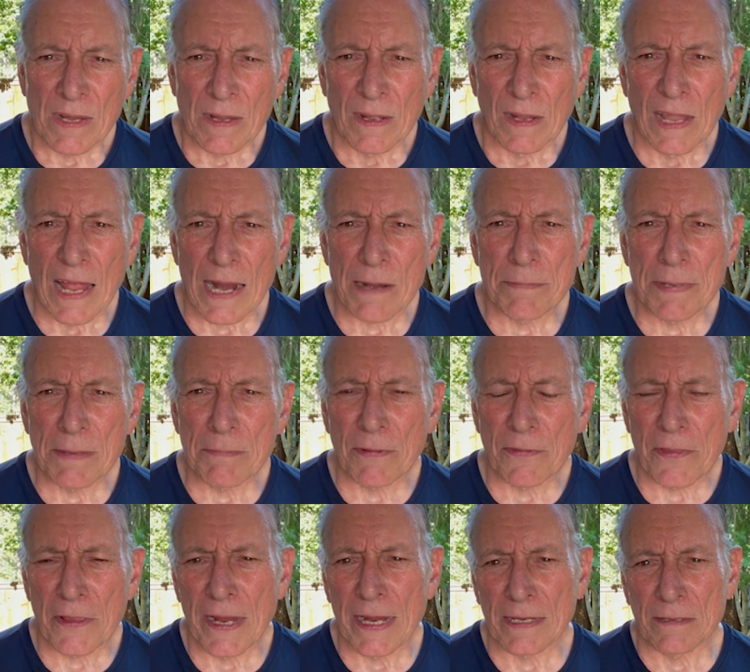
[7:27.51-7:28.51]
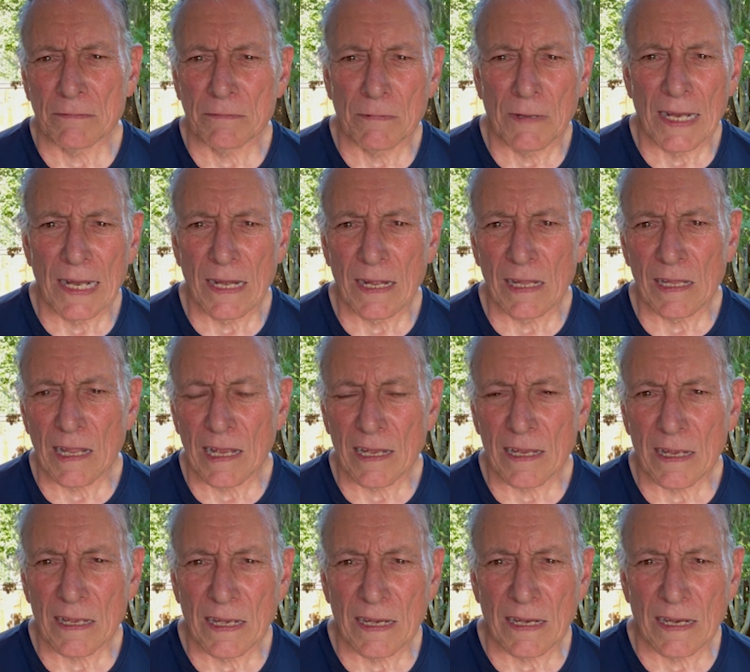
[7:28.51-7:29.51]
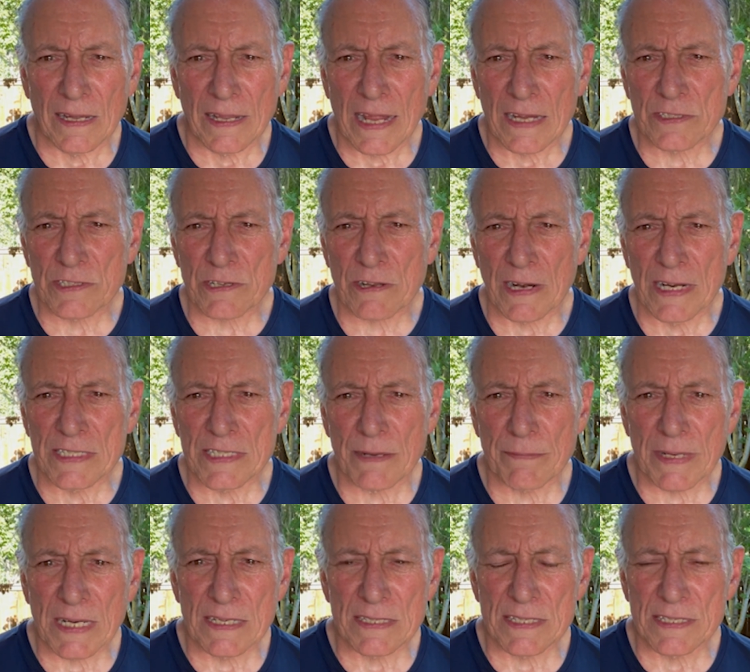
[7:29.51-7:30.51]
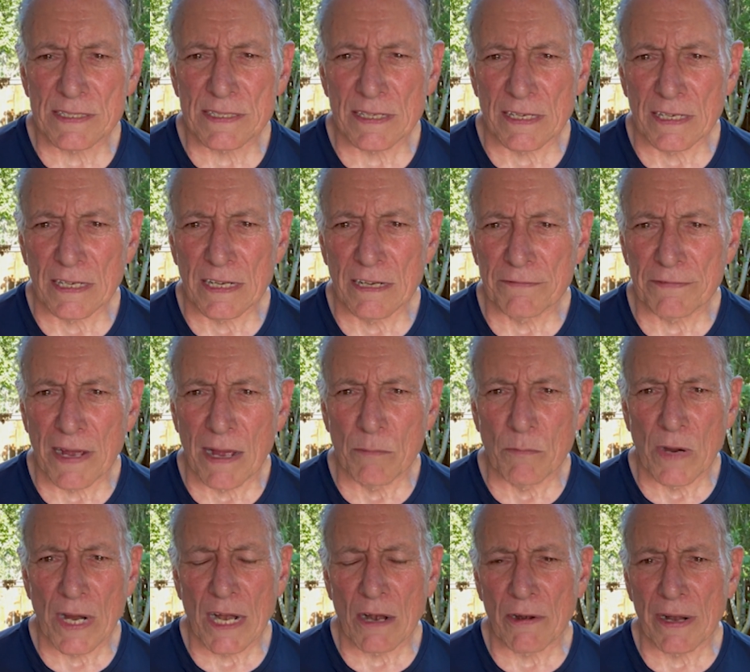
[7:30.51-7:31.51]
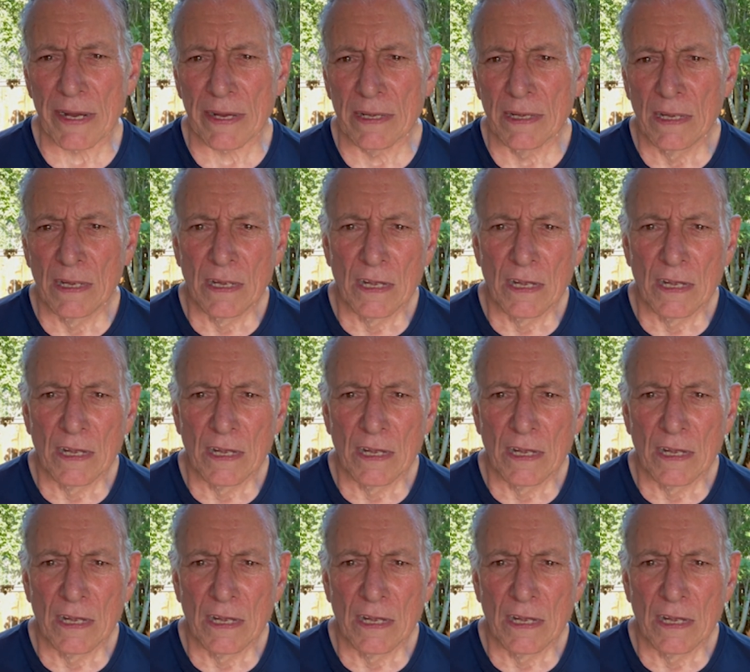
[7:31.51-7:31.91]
A lot of people think, well, that's crazy because if I'm wearing